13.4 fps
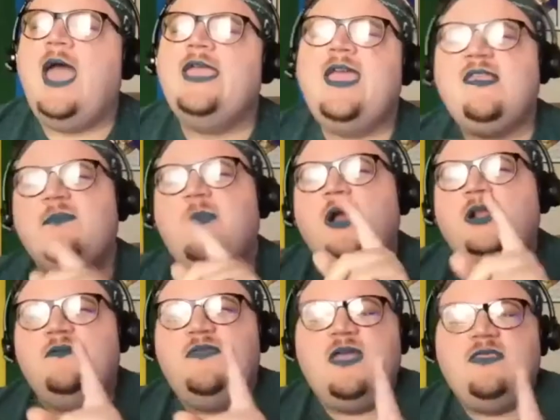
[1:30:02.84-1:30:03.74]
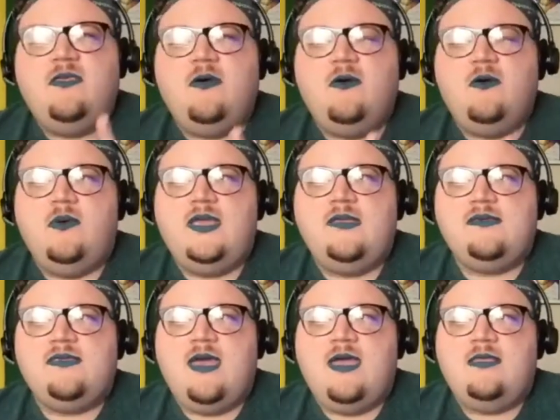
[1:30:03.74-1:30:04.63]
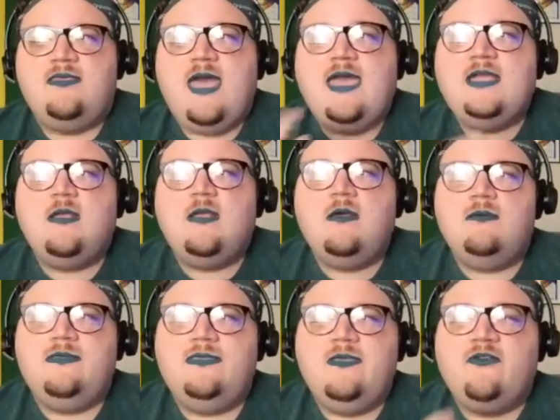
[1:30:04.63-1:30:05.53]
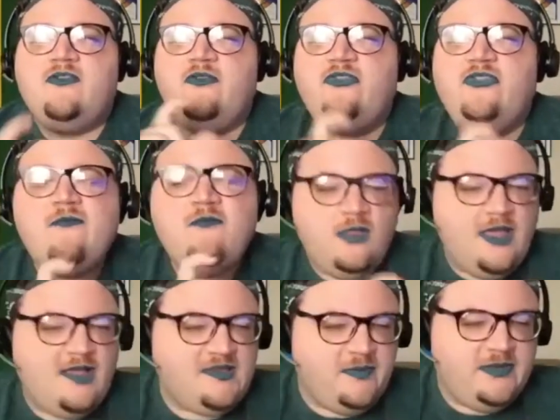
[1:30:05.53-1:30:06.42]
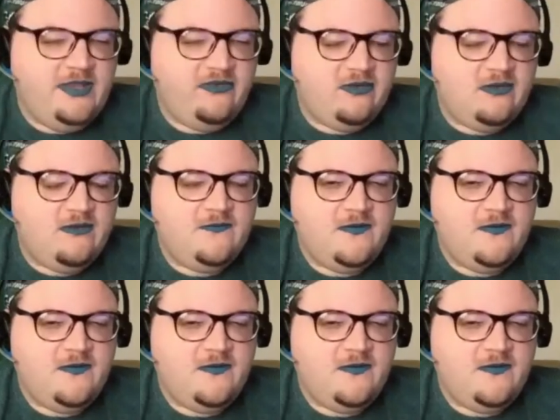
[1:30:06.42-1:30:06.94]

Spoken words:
guess part of that though is that can there's several explanations for